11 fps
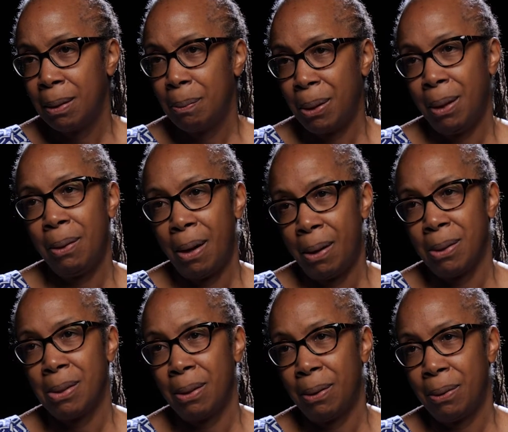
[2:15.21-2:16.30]
But there were
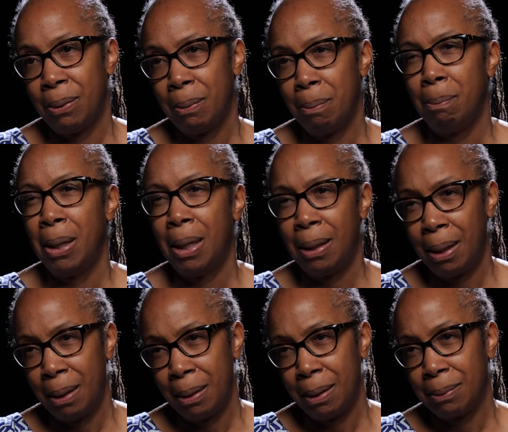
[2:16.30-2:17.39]
also
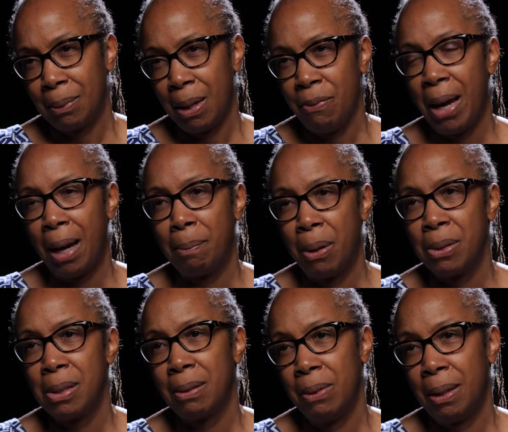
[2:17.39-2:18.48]
many, in fact,
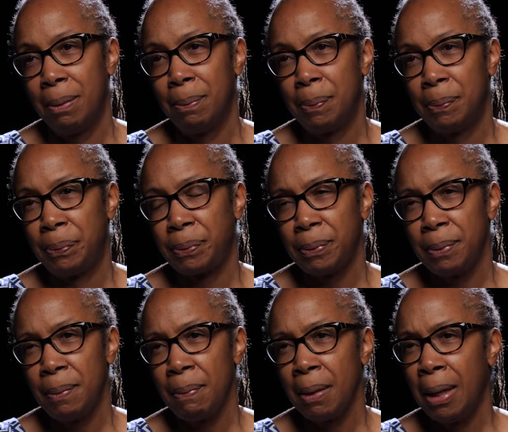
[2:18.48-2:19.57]
most of them,
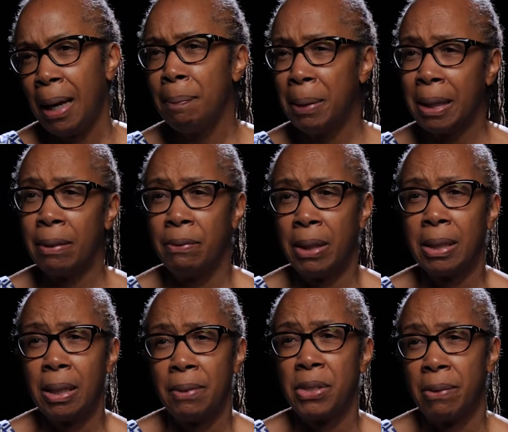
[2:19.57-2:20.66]
had been
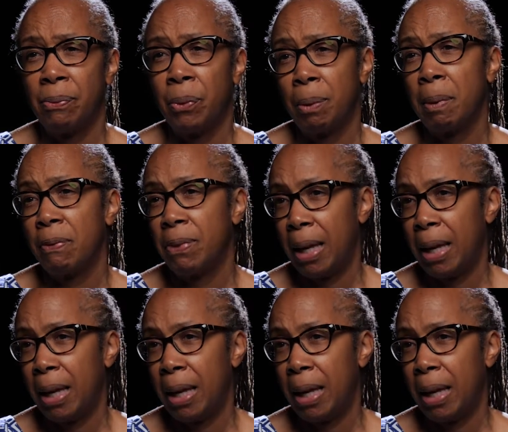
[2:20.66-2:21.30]
convicted of some form of